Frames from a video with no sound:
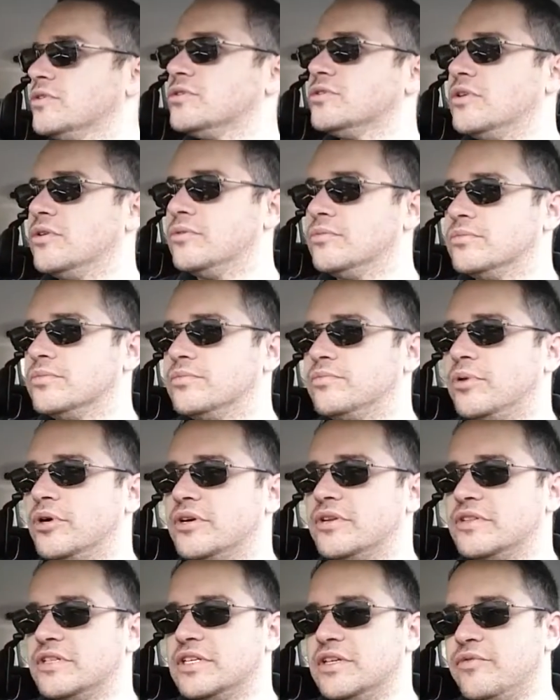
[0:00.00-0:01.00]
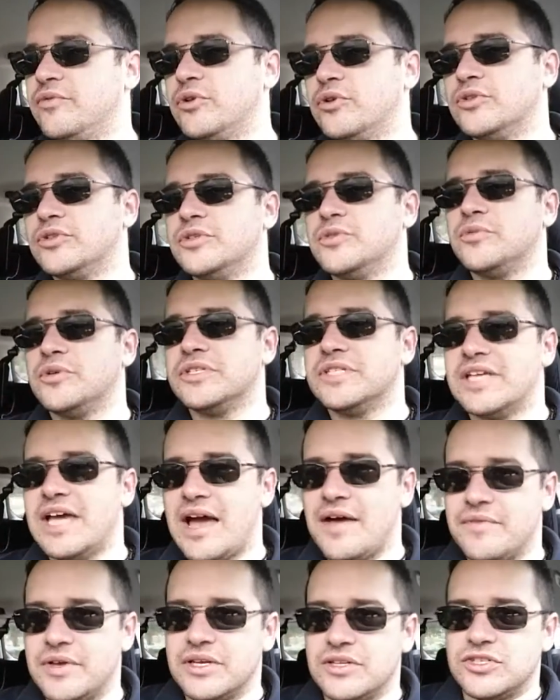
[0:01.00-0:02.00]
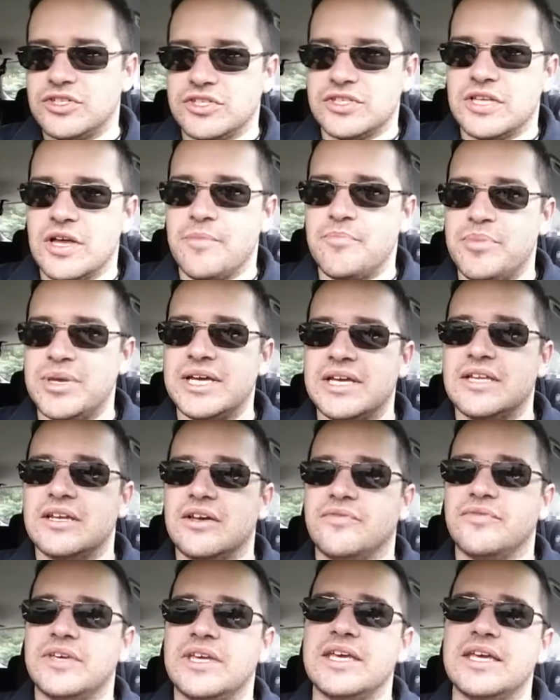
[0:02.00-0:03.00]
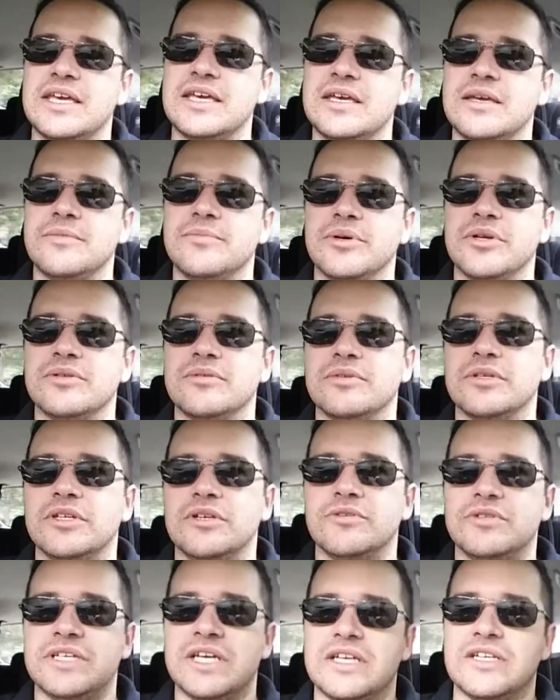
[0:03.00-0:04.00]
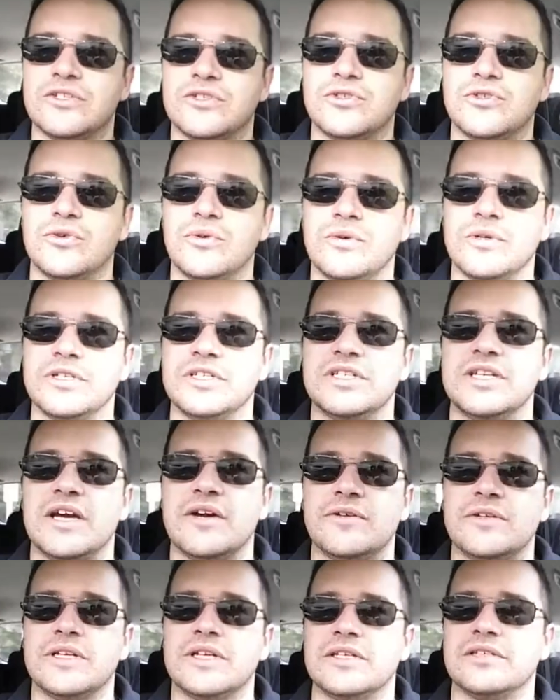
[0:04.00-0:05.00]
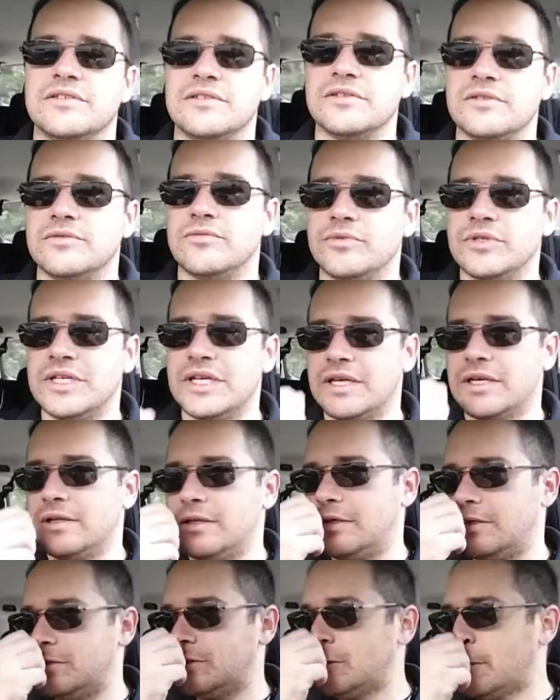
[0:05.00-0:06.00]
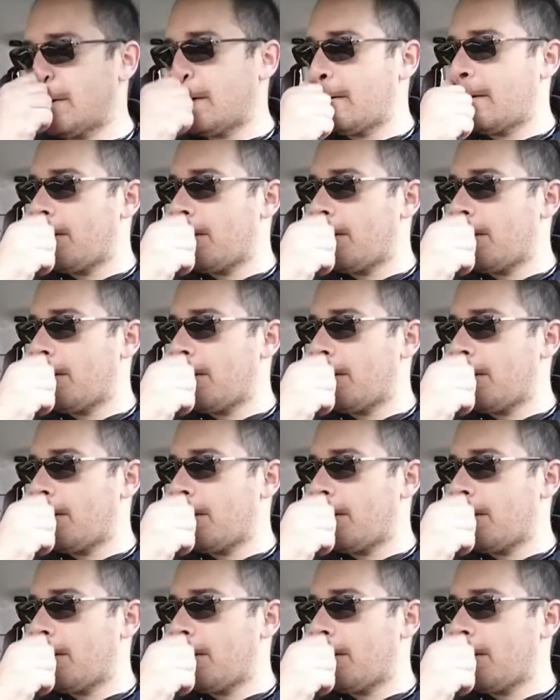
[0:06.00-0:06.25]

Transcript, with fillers: So part of the difficulty was having just a big enough key, but you know, data storage nowadays is ridiculous.